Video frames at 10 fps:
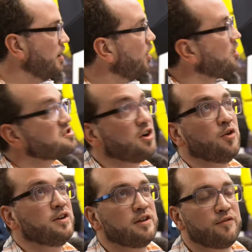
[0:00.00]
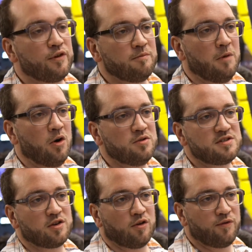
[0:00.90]
also in different
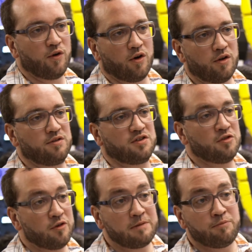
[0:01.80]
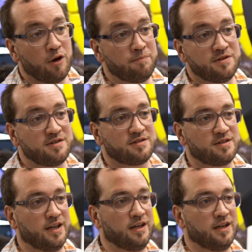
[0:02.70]
modes. So for the touring purpose,